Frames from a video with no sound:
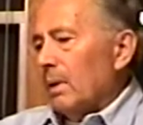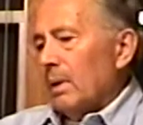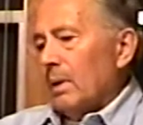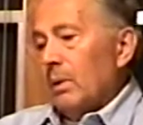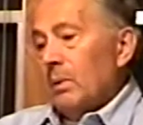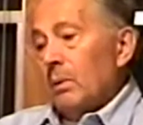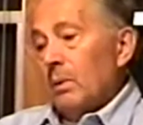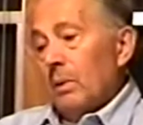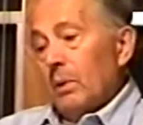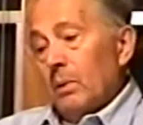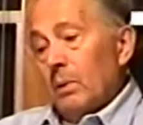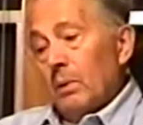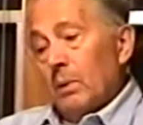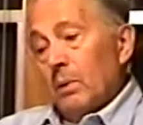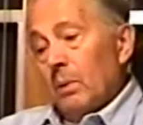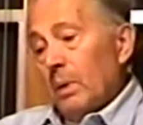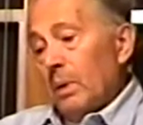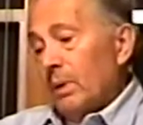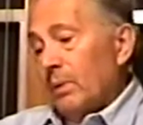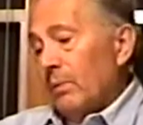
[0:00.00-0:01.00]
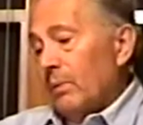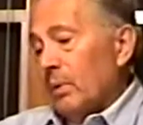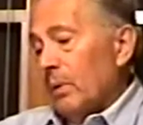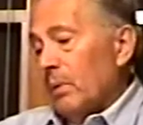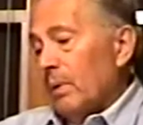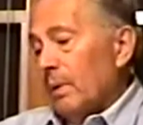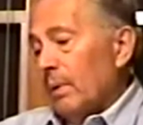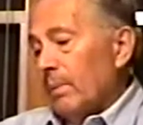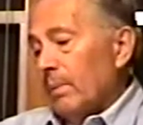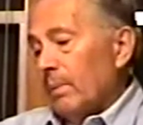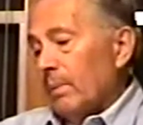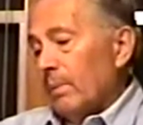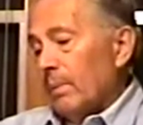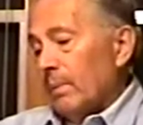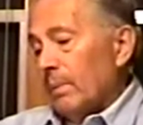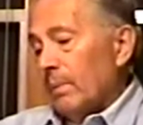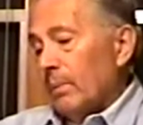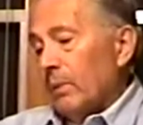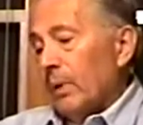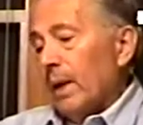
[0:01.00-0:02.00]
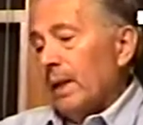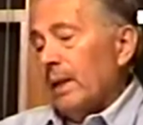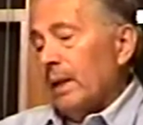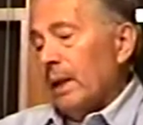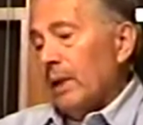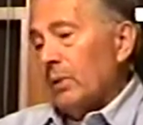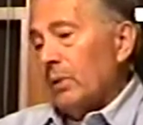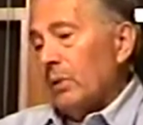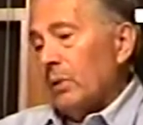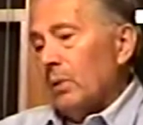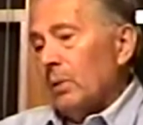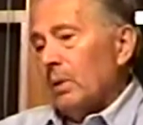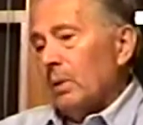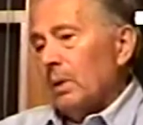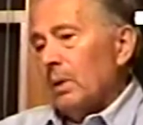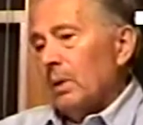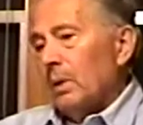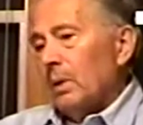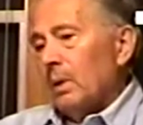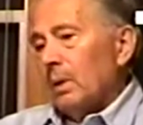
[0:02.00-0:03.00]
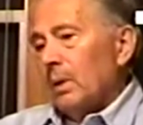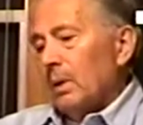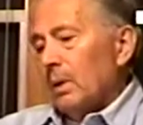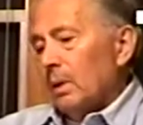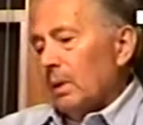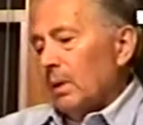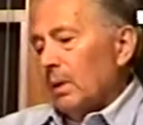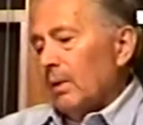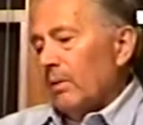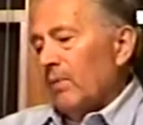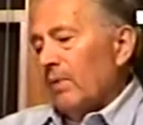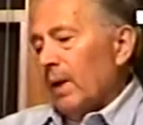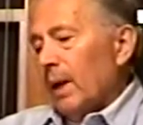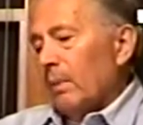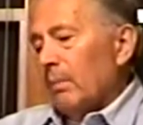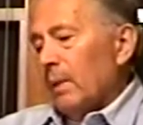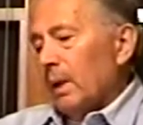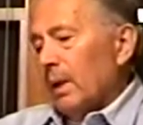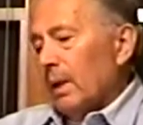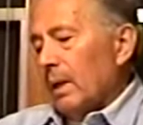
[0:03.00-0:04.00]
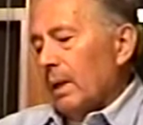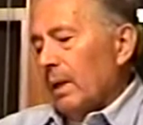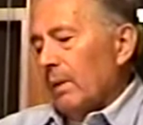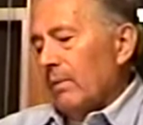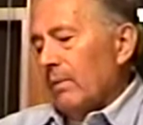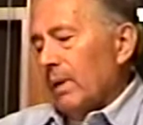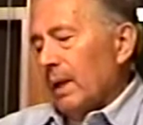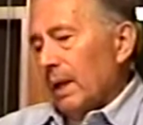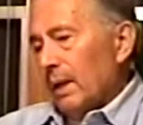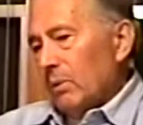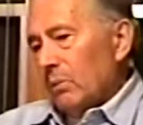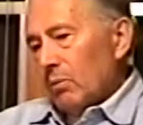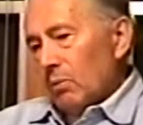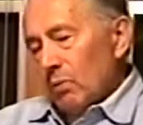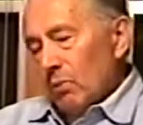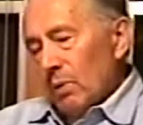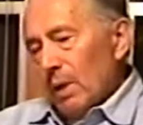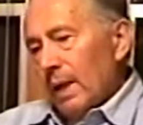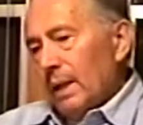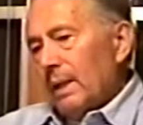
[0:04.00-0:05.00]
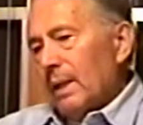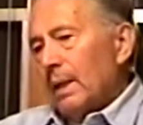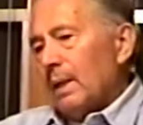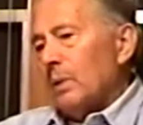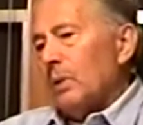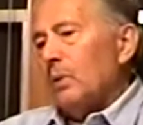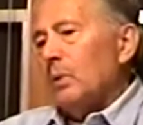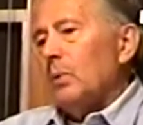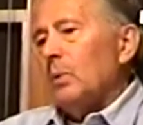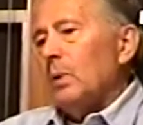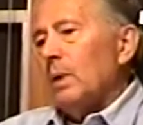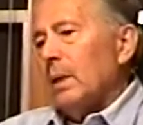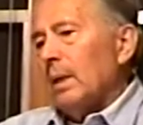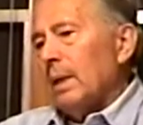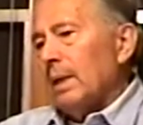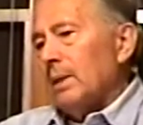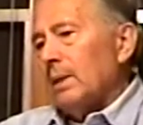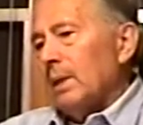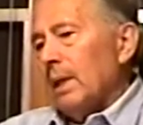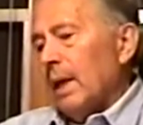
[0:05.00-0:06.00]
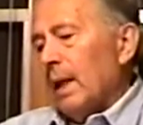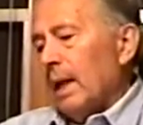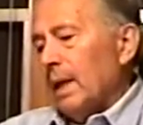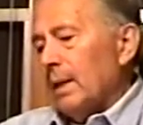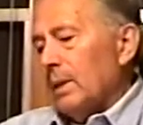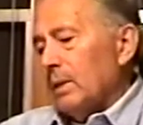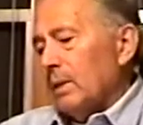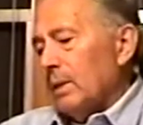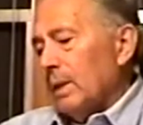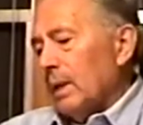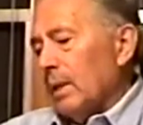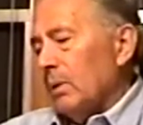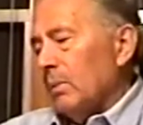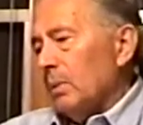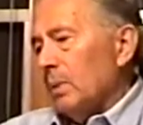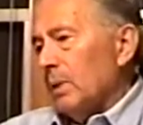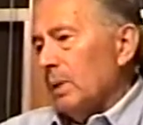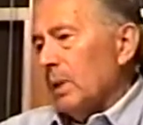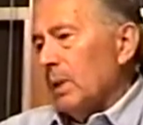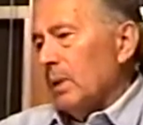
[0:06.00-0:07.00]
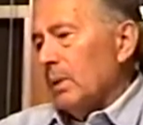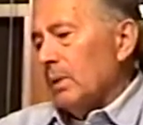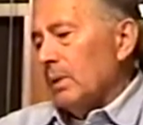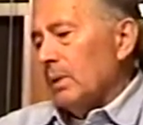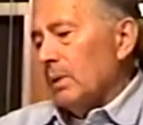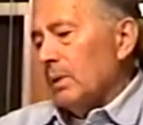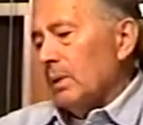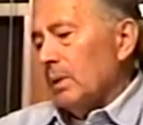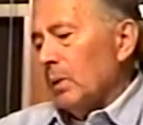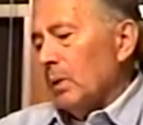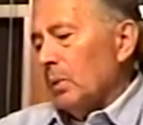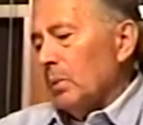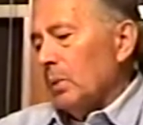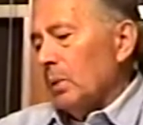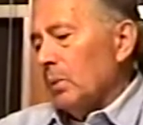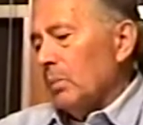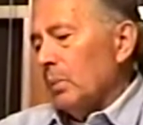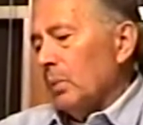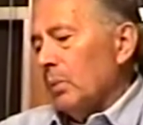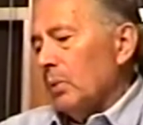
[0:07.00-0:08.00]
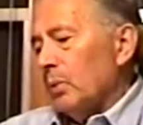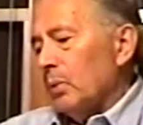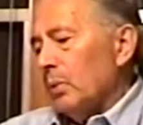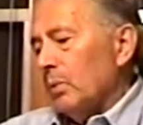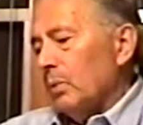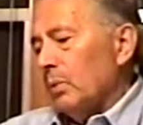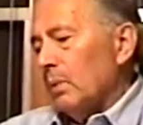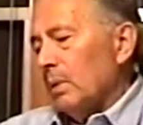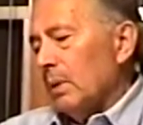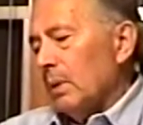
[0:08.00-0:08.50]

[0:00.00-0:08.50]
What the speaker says: there were quite a few of them. Right next door, the family that lived right next door to us, they had a son that was killed, Louis Maroon.